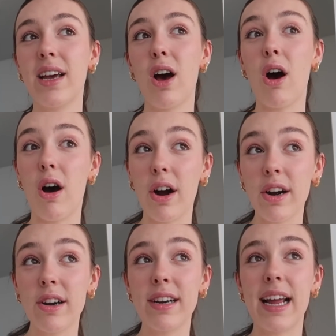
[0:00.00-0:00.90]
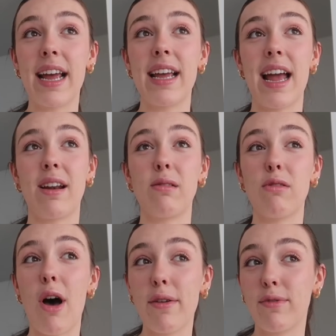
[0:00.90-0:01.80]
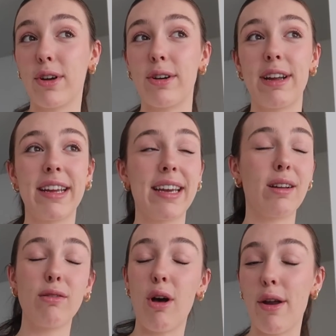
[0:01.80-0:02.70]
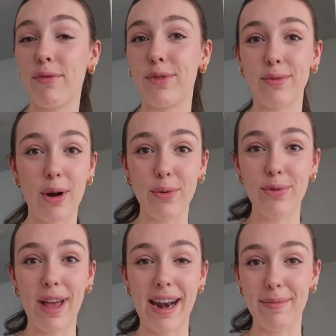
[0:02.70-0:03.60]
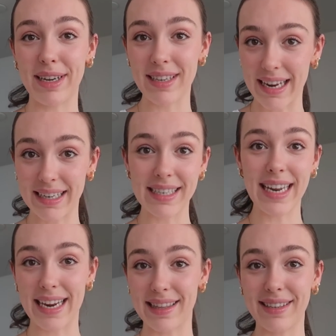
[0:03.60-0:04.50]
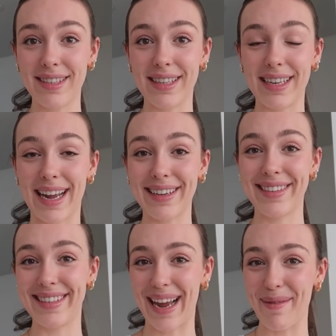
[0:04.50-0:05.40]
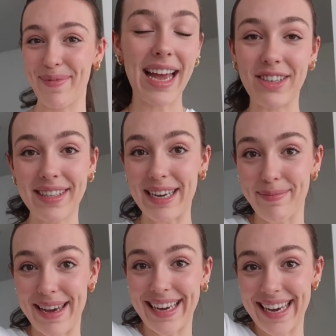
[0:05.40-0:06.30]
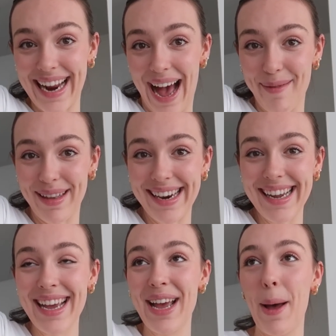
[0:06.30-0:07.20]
hard and a lot of learning and a lot of growth, and I'm excited to take this to the next step and just keep making it happen.